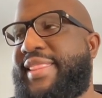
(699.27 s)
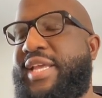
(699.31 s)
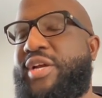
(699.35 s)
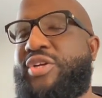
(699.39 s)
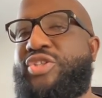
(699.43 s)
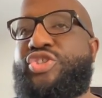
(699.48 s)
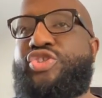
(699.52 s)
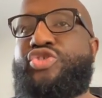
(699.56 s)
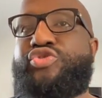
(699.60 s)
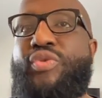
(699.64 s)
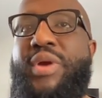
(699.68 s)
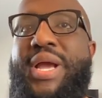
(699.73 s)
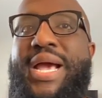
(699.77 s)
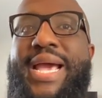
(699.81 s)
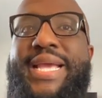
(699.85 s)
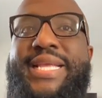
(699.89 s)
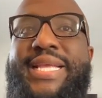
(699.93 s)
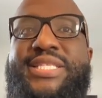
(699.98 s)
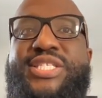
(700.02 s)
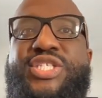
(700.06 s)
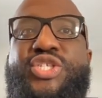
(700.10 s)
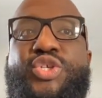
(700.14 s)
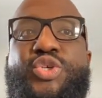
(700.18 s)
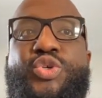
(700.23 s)

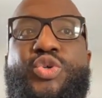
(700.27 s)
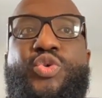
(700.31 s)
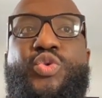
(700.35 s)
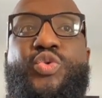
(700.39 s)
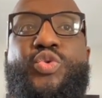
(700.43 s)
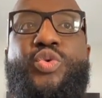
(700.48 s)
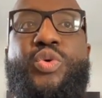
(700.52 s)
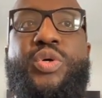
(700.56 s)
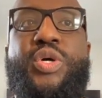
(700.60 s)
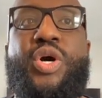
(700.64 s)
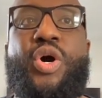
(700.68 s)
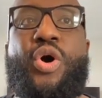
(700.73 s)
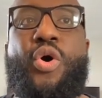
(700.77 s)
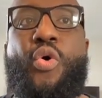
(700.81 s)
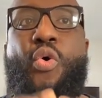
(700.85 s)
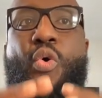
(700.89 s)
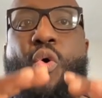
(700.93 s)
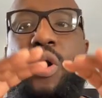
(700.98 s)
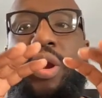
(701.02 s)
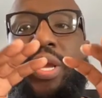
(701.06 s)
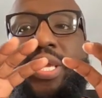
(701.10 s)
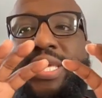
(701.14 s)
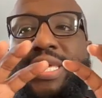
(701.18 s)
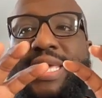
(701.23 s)
trying to
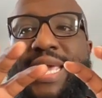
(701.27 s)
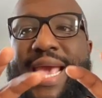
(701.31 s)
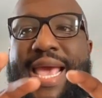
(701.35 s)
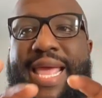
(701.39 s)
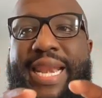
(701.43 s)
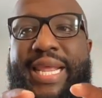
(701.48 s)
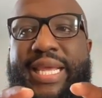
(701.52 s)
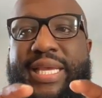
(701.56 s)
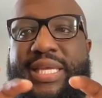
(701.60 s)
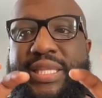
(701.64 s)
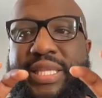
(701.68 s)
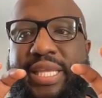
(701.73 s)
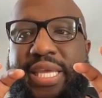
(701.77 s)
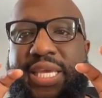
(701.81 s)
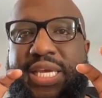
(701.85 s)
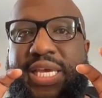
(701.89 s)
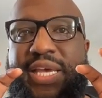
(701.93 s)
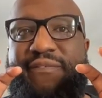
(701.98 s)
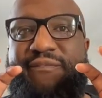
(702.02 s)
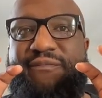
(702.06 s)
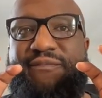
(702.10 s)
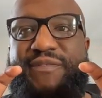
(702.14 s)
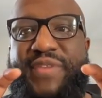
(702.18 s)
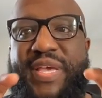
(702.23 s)
organically
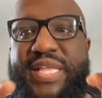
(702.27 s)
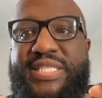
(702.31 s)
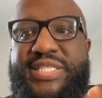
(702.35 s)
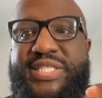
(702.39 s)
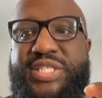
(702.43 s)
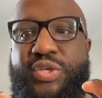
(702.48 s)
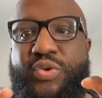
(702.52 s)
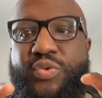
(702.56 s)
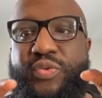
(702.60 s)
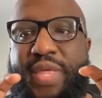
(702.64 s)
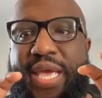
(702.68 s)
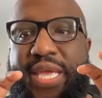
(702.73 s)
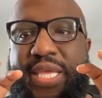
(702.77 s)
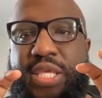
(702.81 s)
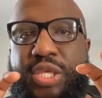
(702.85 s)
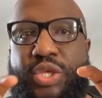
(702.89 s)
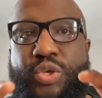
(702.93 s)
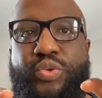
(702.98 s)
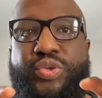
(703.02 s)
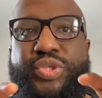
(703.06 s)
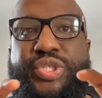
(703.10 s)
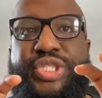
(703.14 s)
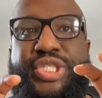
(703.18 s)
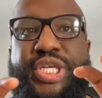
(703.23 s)
convince you that
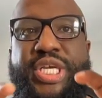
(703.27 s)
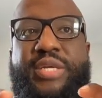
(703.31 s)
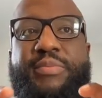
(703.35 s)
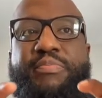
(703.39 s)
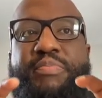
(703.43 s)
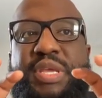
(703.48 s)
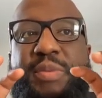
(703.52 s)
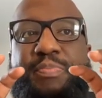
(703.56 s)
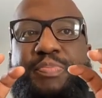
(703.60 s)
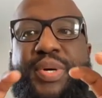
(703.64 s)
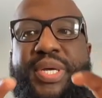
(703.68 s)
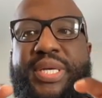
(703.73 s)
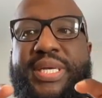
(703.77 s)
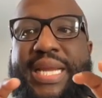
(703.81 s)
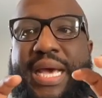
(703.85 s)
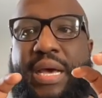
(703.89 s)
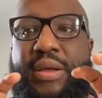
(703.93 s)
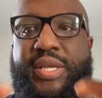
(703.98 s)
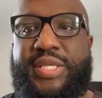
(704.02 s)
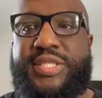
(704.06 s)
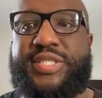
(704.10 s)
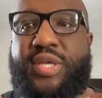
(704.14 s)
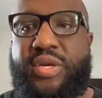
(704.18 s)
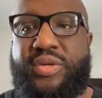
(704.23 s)
you shouldn't be putting
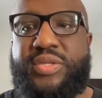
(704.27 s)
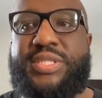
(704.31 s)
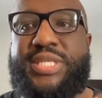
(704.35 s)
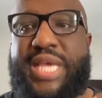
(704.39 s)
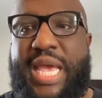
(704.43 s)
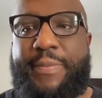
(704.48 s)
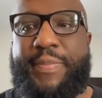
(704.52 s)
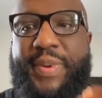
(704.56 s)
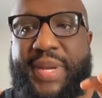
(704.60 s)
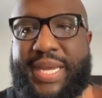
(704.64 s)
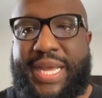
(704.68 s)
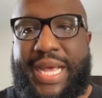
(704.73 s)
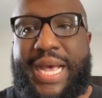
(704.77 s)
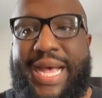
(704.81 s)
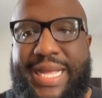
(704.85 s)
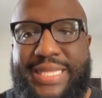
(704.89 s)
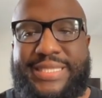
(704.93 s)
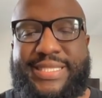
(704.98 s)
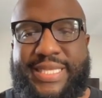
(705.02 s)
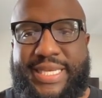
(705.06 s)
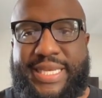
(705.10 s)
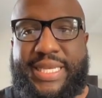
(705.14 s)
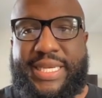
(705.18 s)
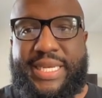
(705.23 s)
out a certain type of
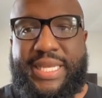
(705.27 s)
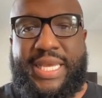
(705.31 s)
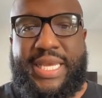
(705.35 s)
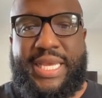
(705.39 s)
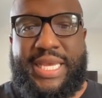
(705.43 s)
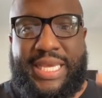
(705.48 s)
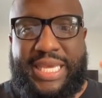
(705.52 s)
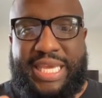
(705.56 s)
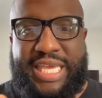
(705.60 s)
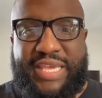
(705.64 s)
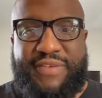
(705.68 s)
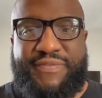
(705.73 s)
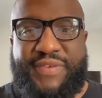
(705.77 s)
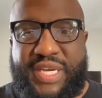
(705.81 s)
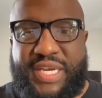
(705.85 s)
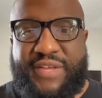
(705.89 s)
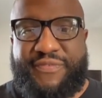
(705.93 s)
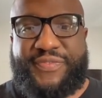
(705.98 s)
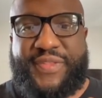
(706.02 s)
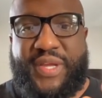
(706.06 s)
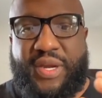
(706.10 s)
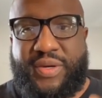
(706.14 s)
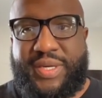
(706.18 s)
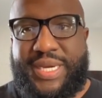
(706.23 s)
content, even
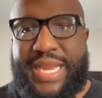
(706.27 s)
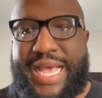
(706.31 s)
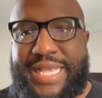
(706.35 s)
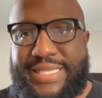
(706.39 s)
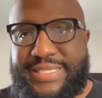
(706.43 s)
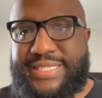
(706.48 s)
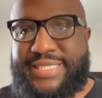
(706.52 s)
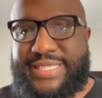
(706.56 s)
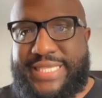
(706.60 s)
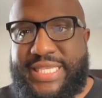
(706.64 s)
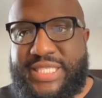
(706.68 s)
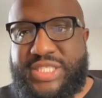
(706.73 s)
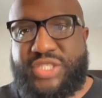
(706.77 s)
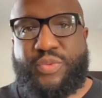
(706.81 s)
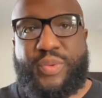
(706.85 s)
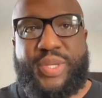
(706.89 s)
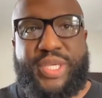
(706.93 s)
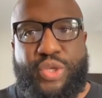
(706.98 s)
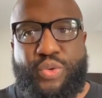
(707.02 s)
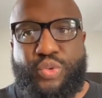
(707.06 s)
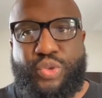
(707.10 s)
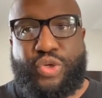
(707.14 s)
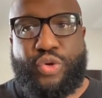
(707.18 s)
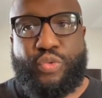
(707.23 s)
if they're not censoring
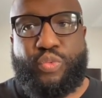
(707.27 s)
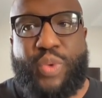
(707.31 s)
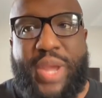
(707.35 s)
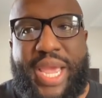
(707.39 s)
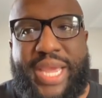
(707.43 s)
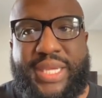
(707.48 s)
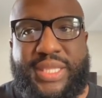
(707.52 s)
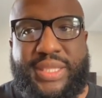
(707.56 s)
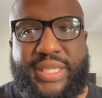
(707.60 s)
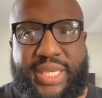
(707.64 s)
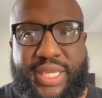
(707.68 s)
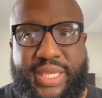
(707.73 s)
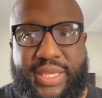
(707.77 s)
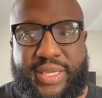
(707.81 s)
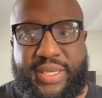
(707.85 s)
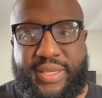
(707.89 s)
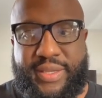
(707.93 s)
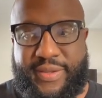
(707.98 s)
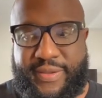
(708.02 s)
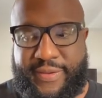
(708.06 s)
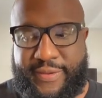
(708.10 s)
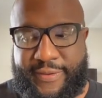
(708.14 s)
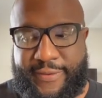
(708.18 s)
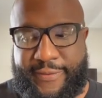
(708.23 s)
you directly.
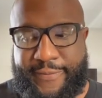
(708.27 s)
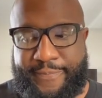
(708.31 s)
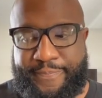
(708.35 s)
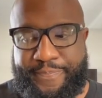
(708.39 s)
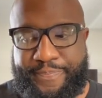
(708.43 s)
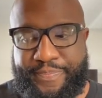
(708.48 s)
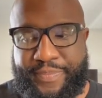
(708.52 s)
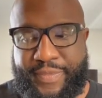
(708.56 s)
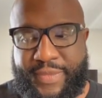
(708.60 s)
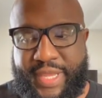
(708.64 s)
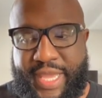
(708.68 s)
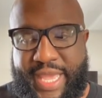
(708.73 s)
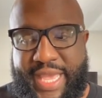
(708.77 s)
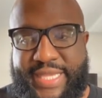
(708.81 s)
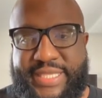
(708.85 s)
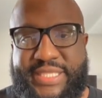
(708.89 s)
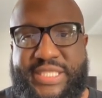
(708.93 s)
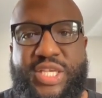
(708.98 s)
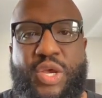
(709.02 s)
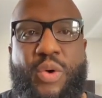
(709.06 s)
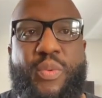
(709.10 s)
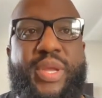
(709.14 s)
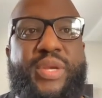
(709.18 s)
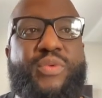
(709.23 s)
And
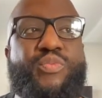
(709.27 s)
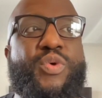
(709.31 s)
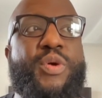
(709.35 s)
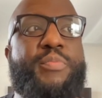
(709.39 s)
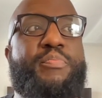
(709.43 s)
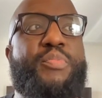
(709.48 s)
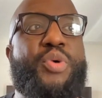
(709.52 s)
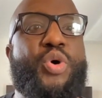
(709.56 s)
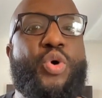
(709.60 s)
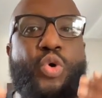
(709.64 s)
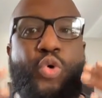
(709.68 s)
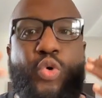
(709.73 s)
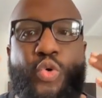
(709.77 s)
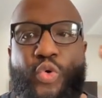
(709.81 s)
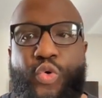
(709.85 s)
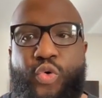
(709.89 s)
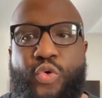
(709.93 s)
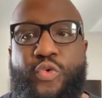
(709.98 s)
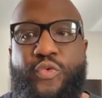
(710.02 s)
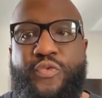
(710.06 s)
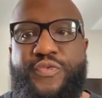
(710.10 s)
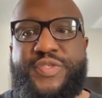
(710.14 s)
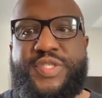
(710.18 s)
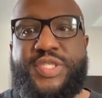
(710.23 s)
so it
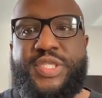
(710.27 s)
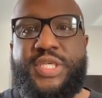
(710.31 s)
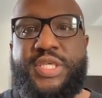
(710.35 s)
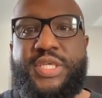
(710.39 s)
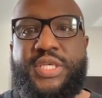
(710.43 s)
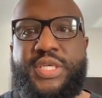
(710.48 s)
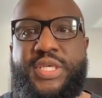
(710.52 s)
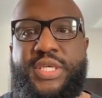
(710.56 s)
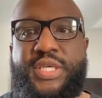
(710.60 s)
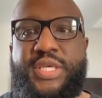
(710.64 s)
removes